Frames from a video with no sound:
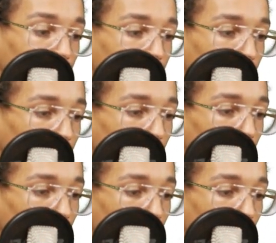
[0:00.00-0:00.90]

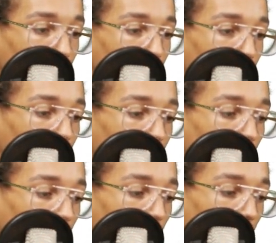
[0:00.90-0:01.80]

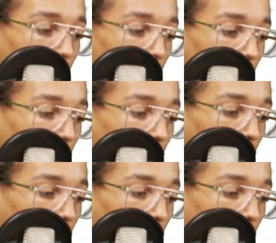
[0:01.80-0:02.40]
(no one is talking)